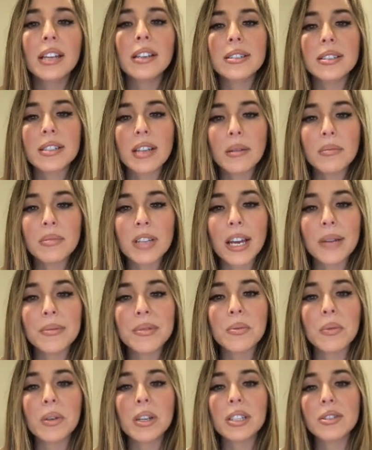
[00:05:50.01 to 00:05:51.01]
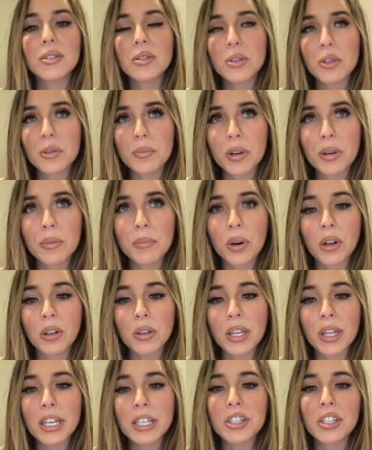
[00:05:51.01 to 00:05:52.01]
Sometimes when it's super
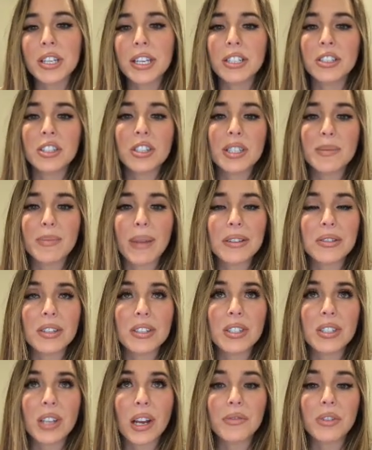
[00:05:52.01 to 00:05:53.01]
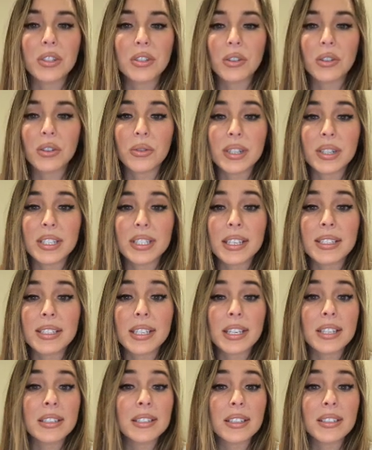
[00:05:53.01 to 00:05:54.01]
bullish, it just bounces off the
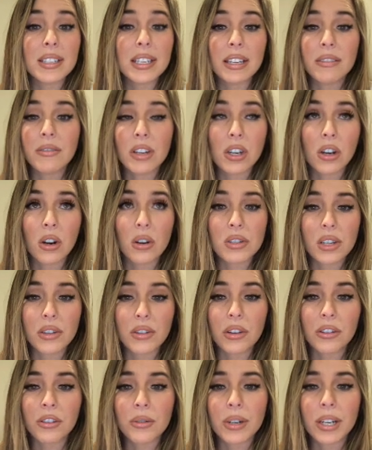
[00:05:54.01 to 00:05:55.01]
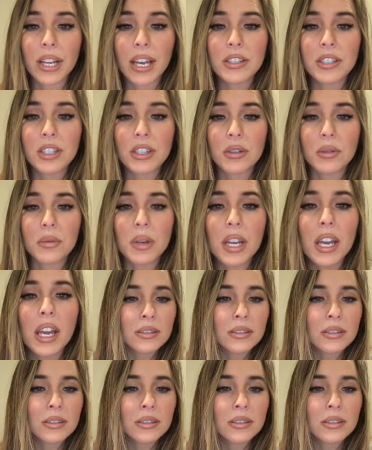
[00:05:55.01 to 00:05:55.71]
236 and doesn't even go to the 382.